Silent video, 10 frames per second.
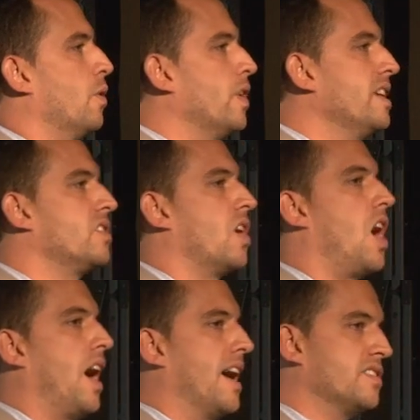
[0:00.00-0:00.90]
what we
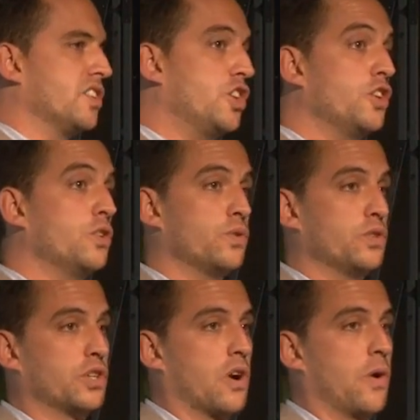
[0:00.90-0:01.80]
saw as a
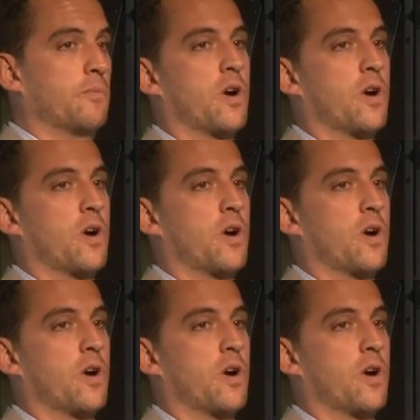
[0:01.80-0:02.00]
huge growing